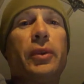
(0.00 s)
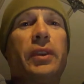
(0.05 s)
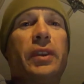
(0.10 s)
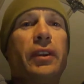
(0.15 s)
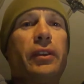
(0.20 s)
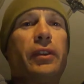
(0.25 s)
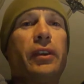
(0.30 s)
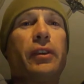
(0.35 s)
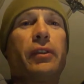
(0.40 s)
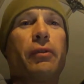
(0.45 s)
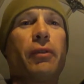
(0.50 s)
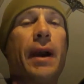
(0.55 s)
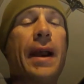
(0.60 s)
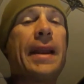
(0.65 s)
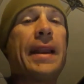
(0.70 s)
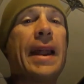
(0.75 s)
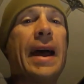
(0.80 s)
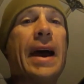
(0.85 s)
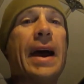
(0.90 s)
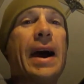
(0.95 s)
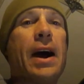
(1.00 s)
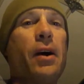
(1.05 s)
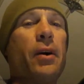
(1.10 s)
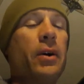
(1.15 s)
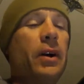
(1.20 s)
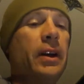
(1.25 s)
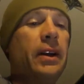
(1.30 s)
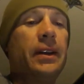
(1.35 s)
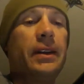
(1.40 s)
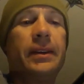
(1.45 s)
what this is right now,
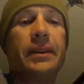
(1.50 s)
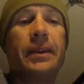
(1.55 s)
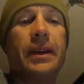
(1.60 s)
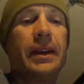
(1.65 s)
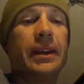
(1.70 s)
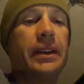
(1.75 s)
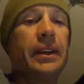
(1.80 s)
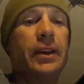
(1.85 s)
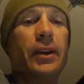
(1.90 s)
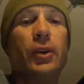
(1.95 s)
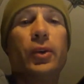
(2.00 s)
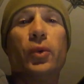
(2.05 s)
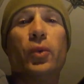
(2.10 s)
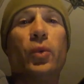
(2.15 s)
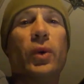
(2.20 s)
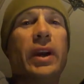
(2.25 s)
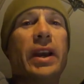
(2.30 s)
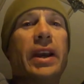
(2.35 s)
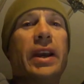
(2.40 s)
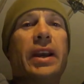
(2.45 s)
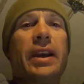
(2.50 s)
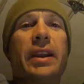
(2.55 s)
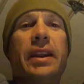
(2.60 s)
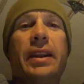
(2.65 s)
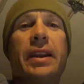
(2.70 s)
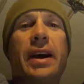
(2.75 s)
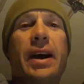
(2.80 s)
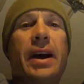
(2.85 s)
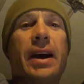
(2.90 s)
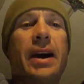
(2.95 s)
you
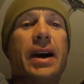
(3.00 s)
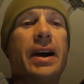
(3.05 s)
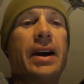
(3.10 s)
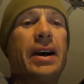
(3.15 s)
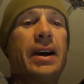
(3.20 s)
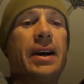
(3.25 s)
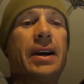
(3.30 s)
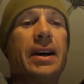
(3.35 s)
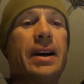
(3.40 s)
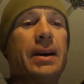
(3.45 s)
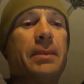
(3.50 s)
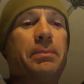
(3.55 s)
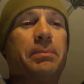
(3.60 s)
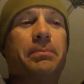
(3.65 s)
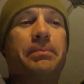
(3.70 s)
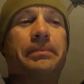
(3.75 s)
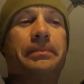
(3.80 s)
win uh,